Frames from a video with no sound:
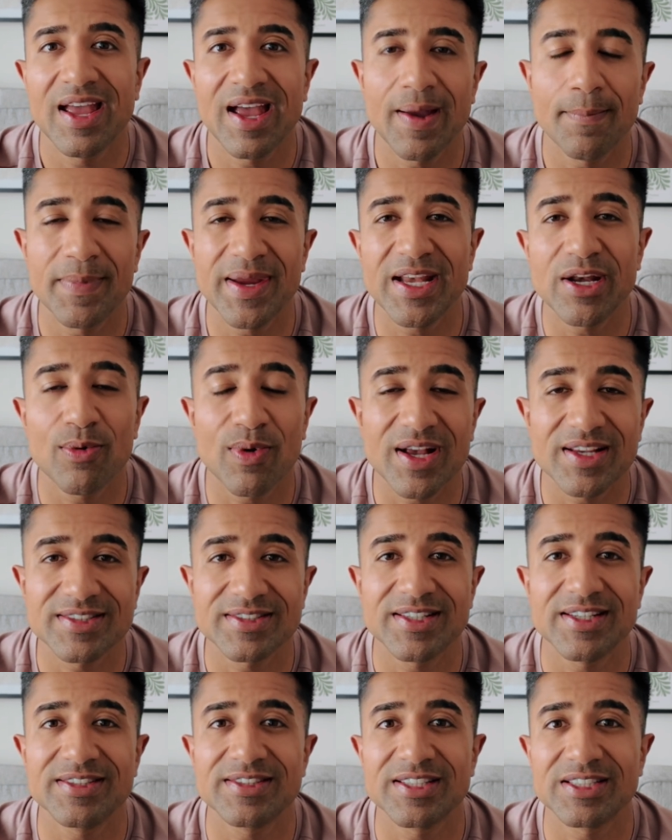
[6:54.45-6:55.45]
amino
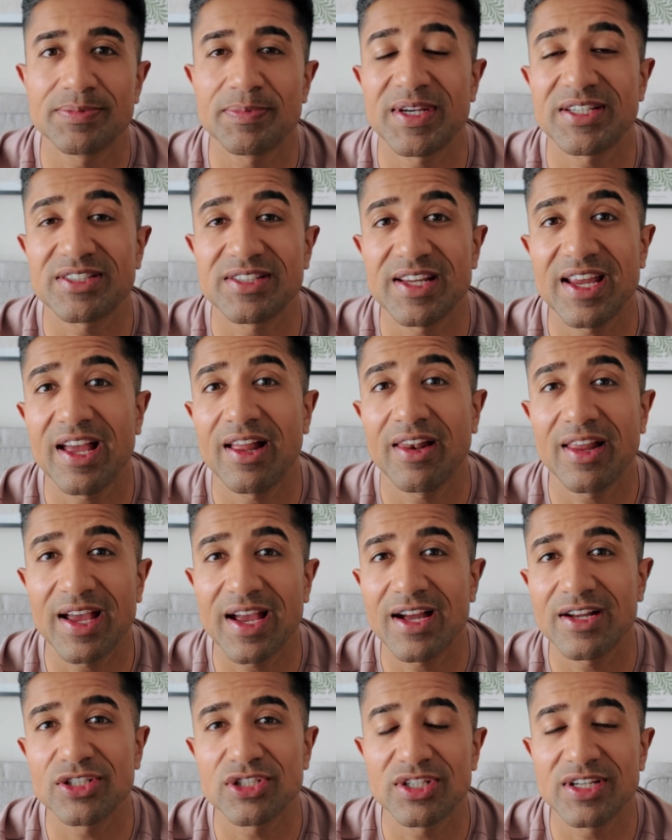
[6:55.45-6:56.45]
acids, especially
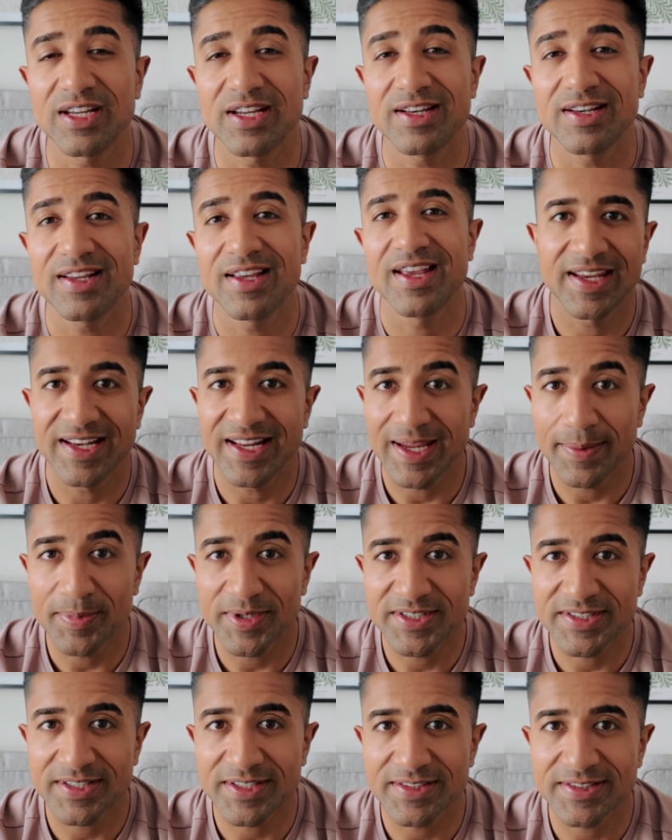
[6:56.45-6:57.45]
L-arginine,
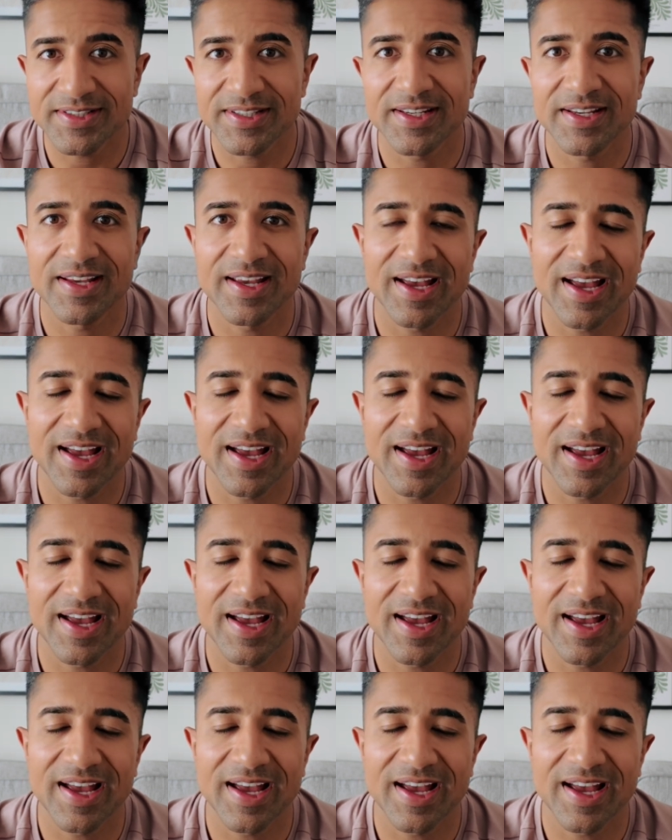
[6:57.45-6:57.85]
inhibitors,